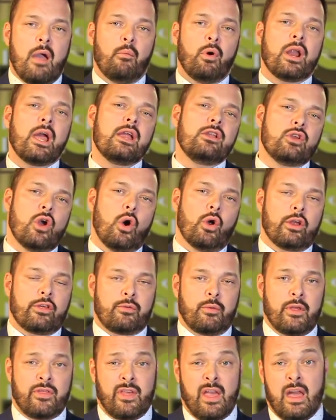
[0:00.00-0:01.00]
And what I
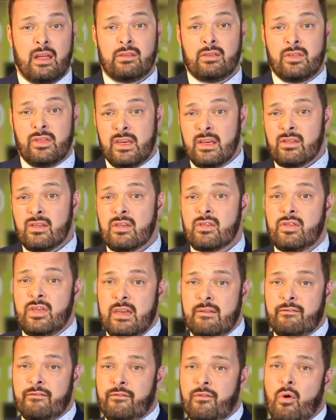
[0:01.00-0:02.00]
noticed was that this is
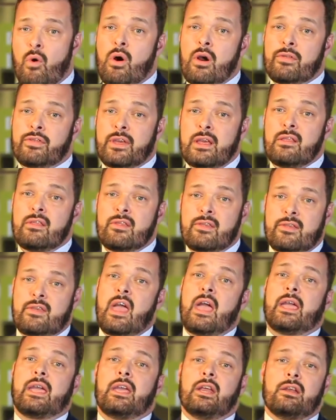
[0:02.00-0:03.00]
the 4th
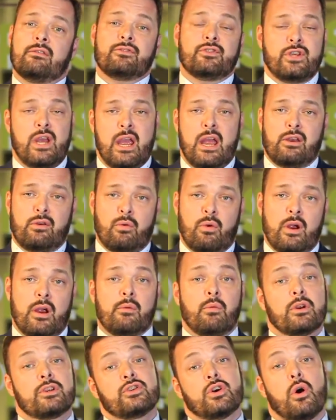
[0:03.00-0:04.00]
consecutive
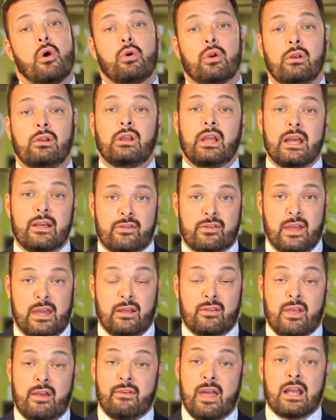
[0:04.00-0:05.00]
January where total
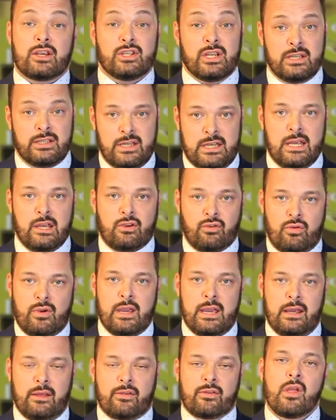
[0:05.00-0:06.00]
listings have actually
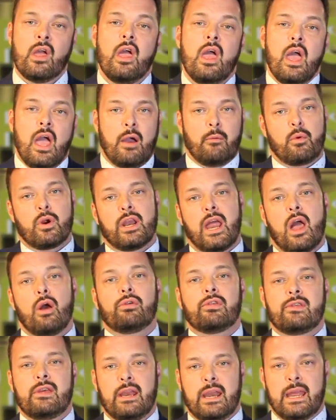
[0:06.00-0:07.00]
decreased. And we're now
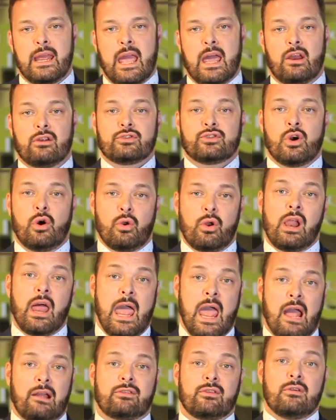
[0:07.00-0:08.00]
sitting at a total
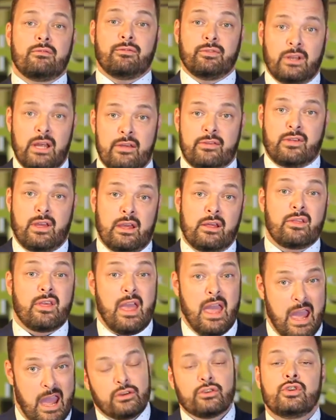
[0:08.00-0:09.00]
active listings
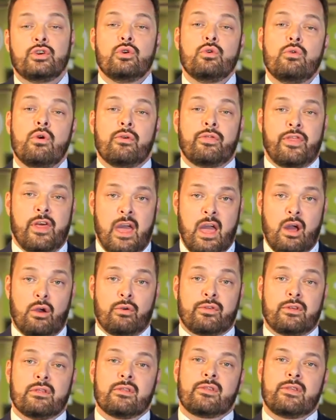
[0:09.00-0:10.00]
at
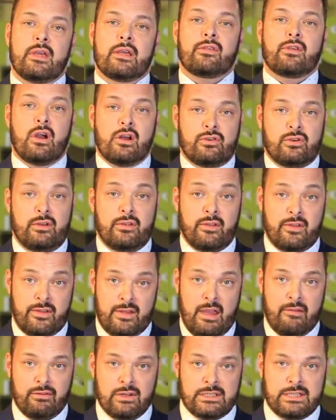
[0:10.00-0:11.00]

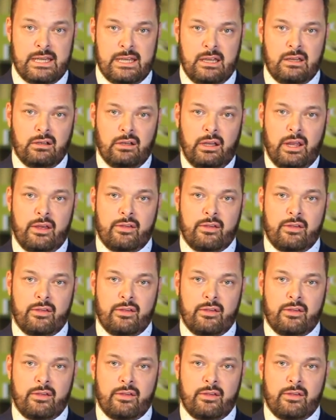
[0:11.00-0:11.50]
2,617